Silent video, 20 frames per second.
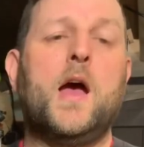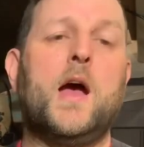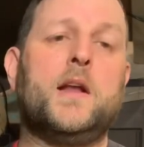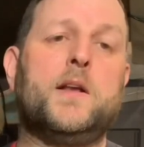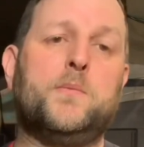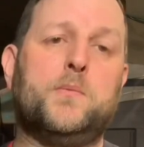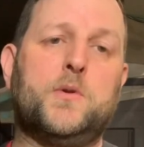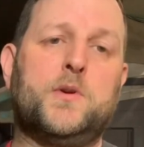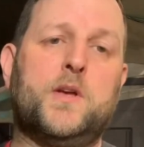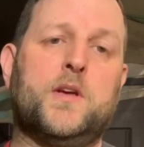
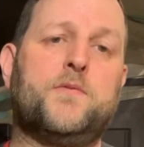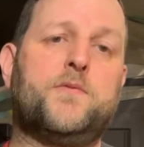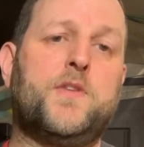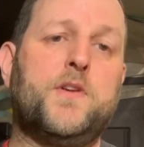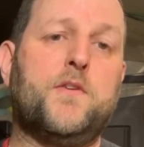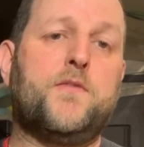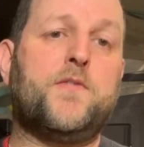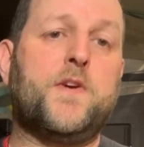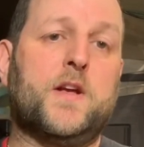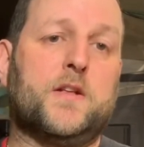and it would have
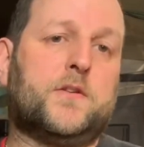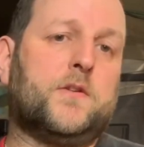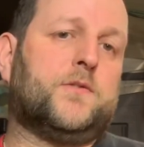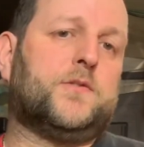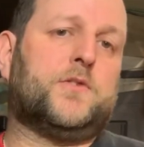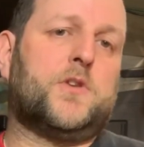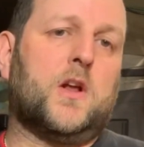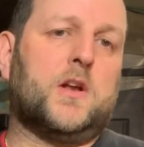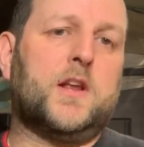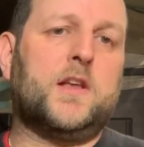the effect
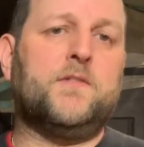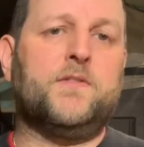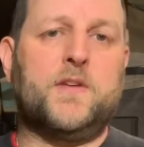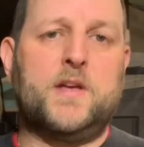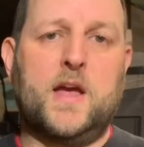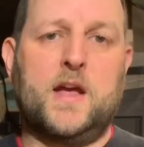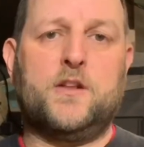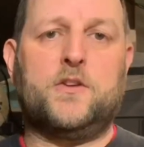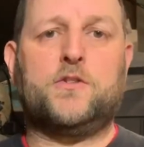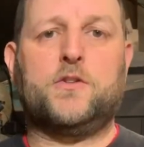of dulling
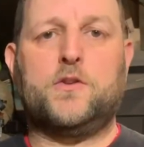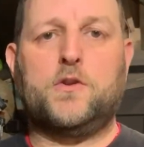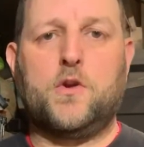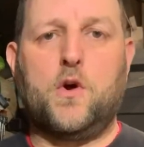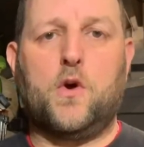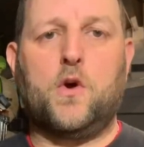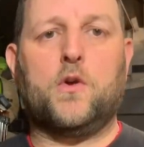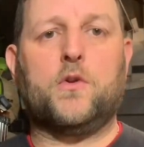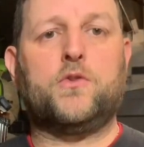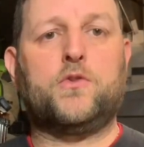the edge,
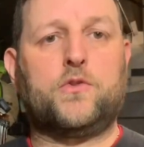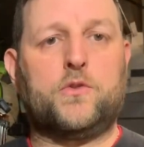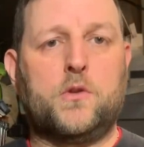not